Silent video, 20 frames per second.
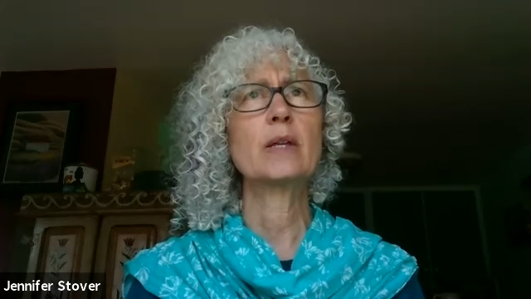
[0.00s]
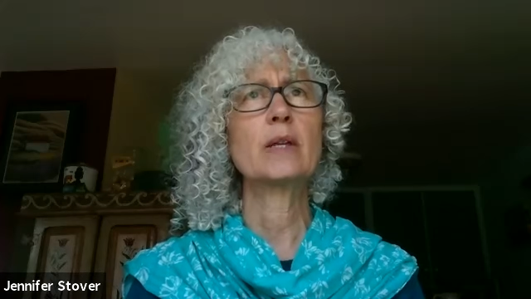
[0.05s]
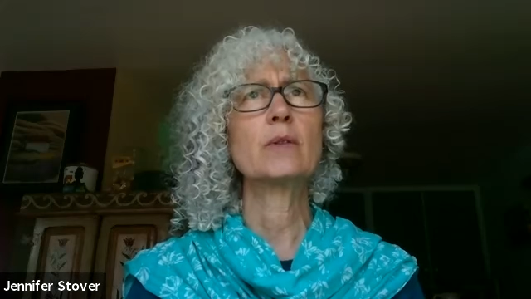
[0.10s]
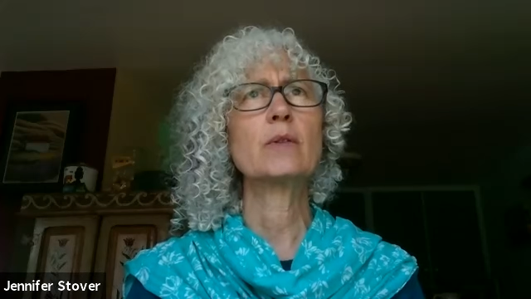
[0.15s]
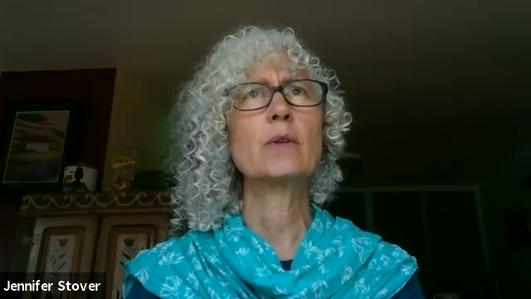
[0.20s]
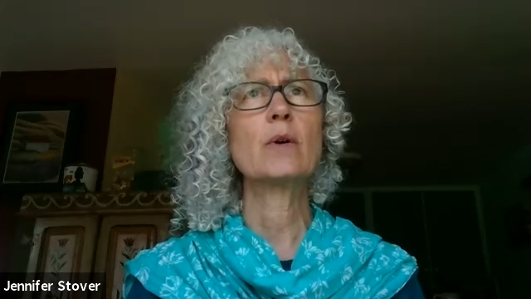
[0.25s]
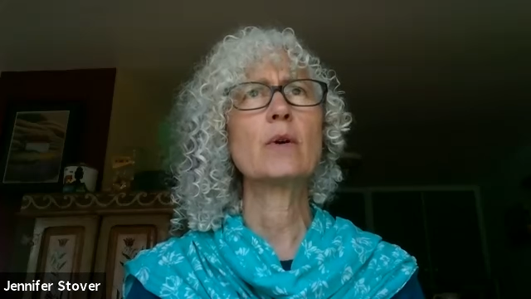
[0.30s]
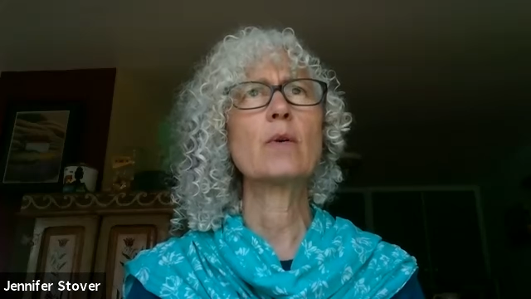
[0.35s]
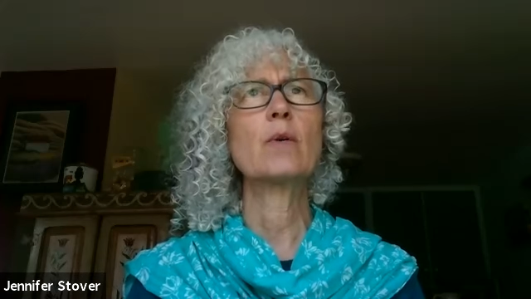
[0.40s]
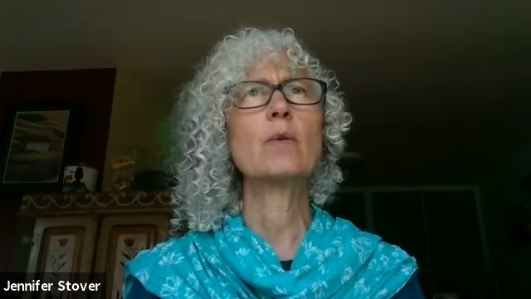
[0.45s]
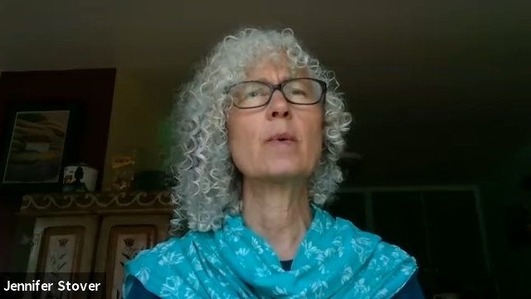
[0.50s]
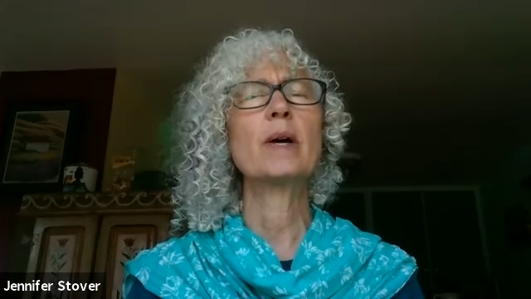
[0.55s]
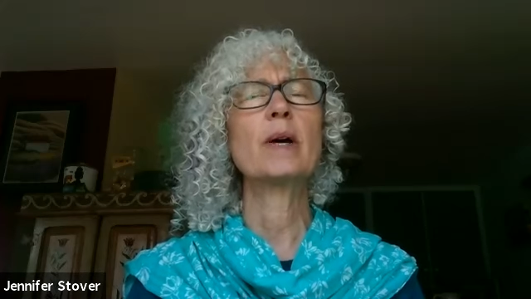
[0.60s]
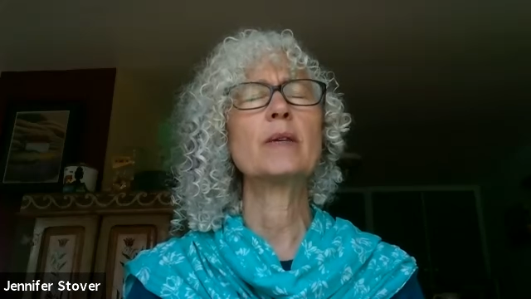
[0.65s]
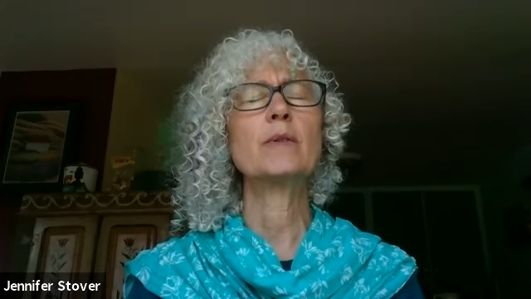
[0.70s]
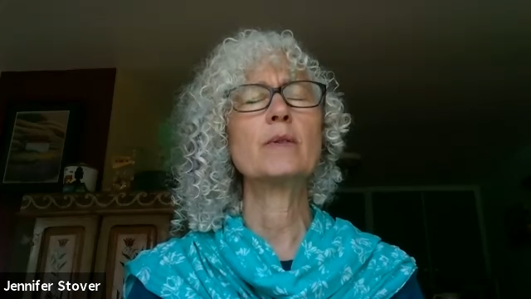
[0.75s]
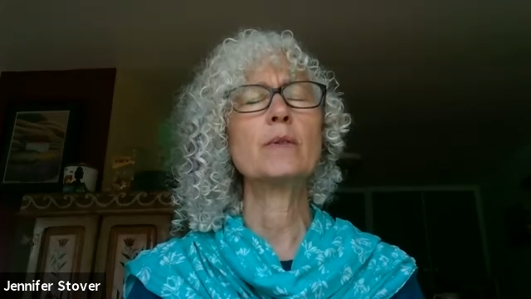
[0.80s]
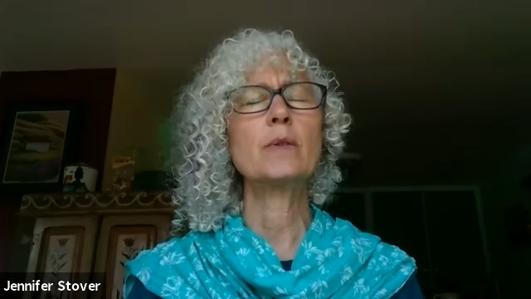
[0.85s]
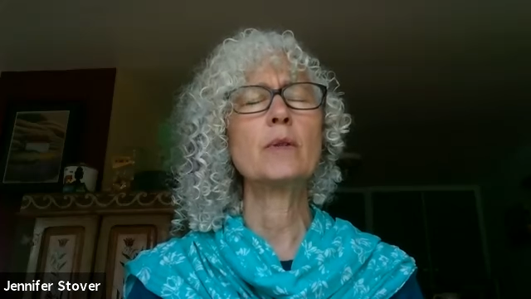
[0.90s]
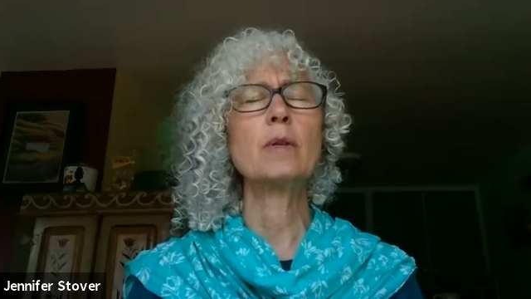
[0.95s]
So my
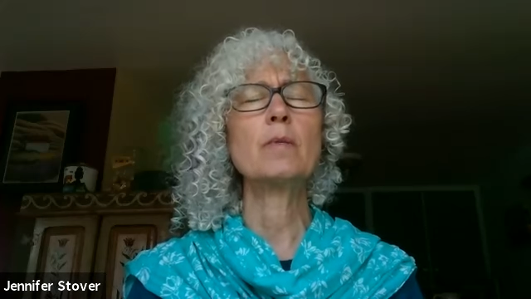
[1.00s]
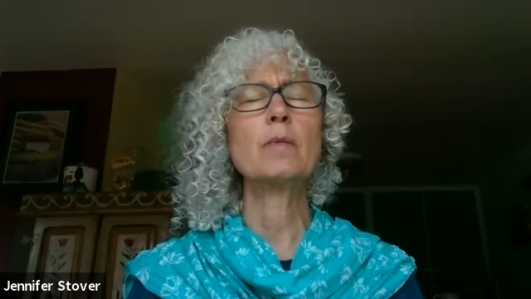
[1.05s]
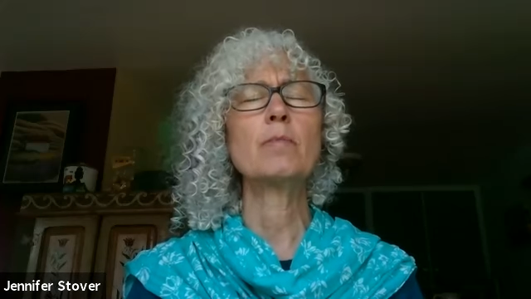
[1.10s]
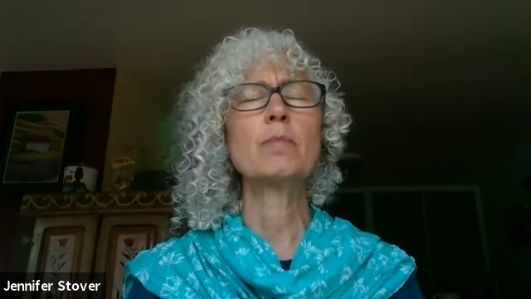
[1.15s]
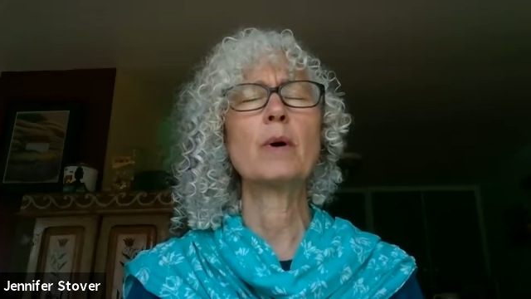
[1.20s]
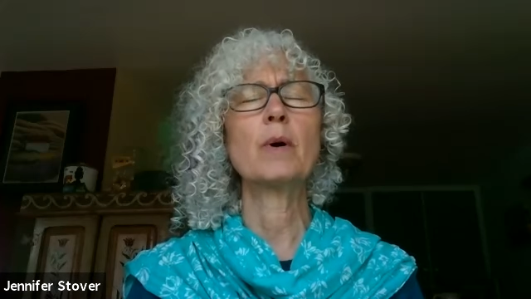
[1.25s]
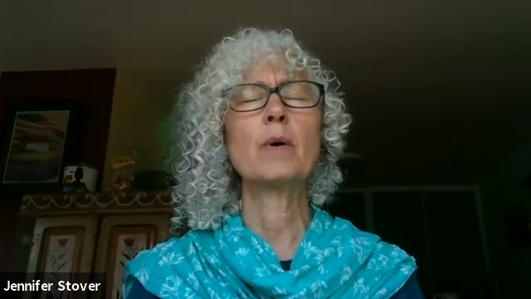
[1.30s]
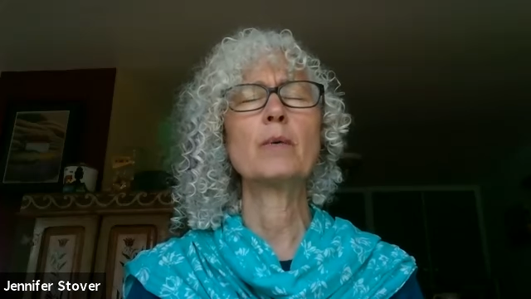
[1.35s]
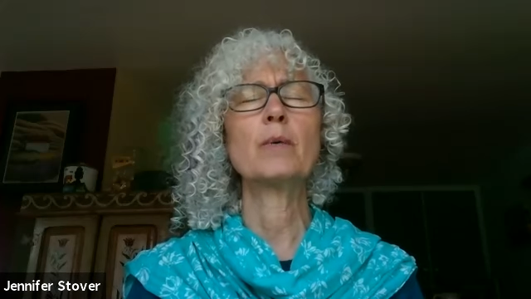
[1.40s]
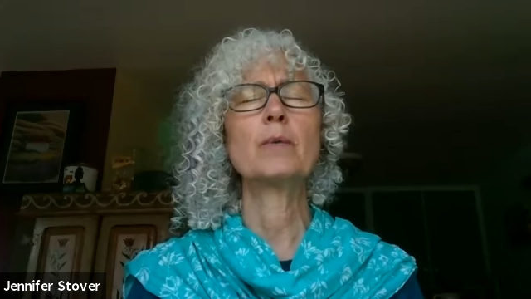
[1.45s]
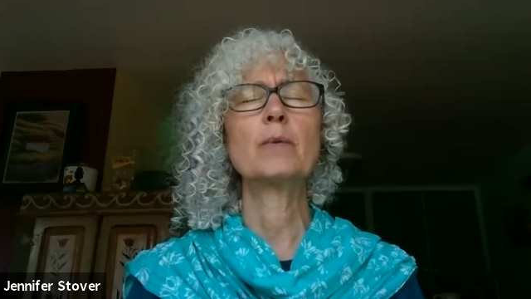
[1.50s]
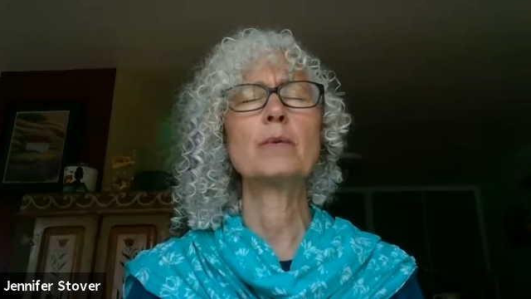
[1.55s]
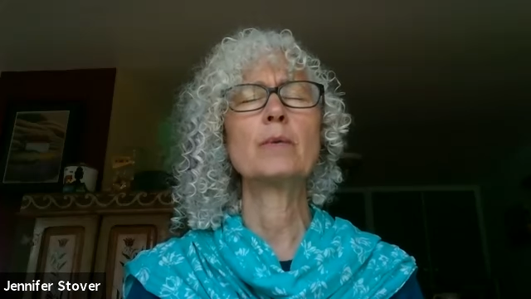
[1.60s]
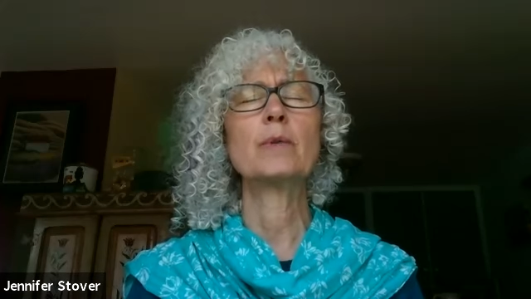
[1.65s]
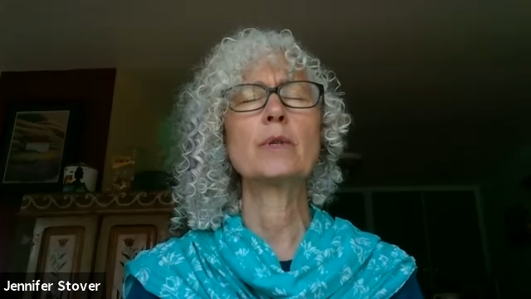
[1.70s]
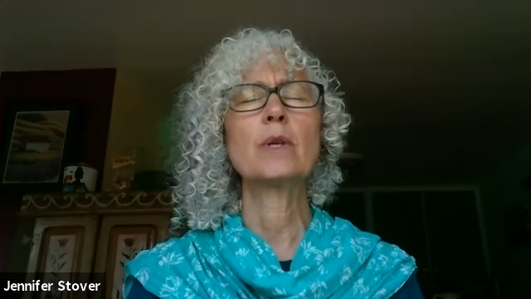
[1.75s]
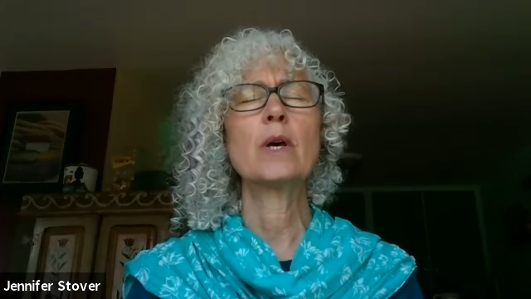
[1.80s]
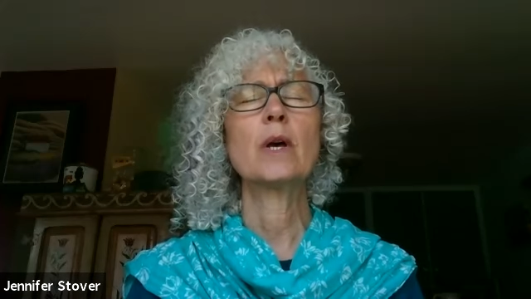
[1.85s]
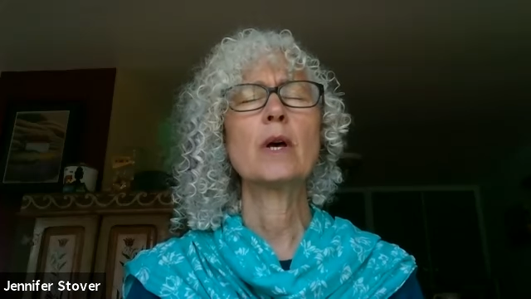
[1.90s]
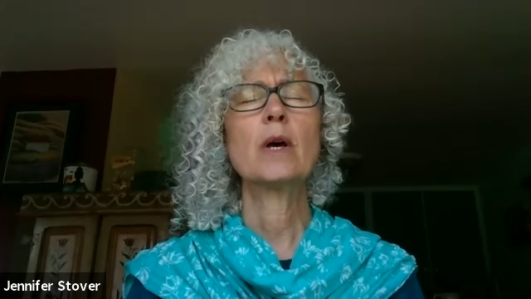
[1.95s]
seat bones